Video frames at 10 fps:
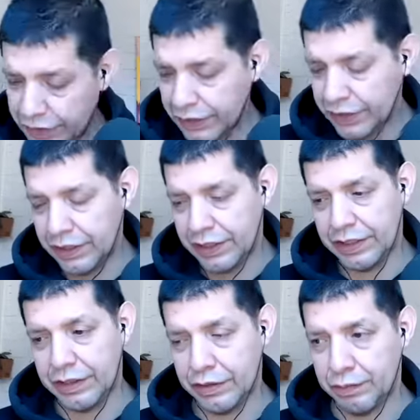this
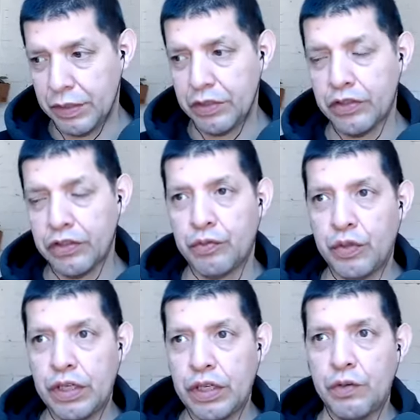is because
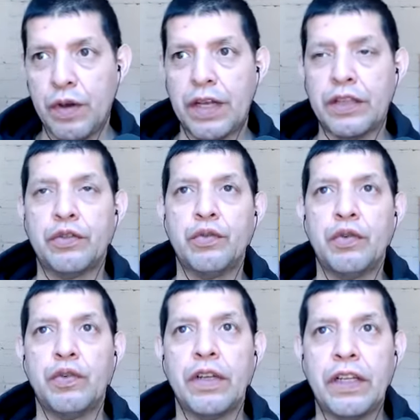we want to
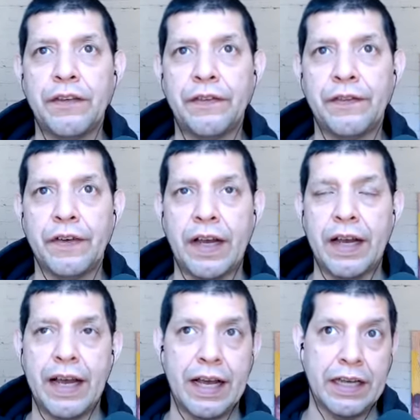live
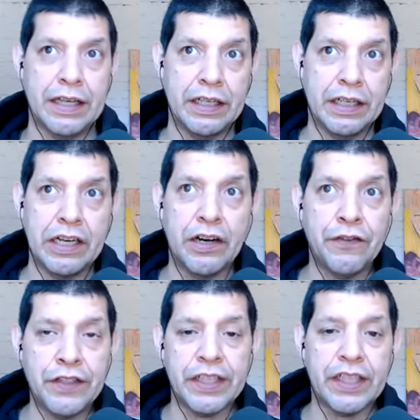a, a
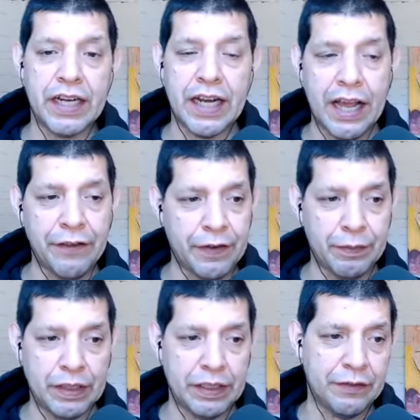healthier life? I
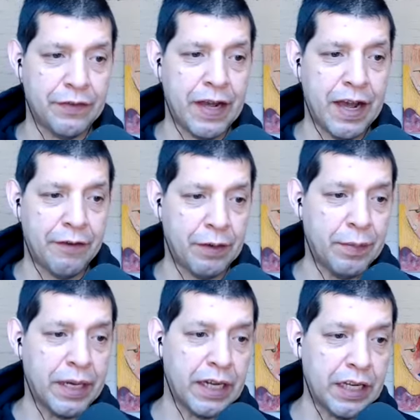mean, if I have a
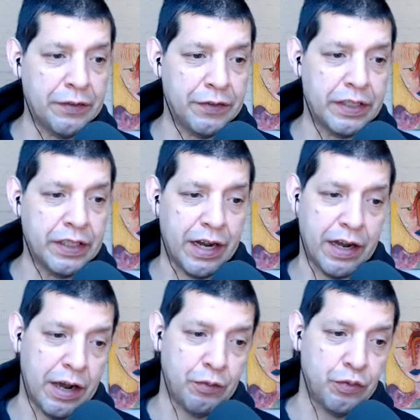bad liver, I,
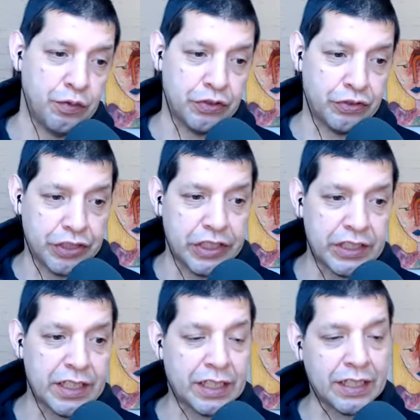I will
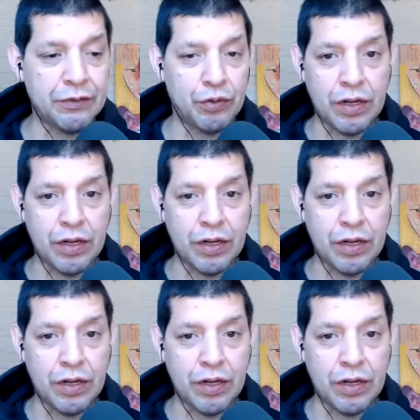certainly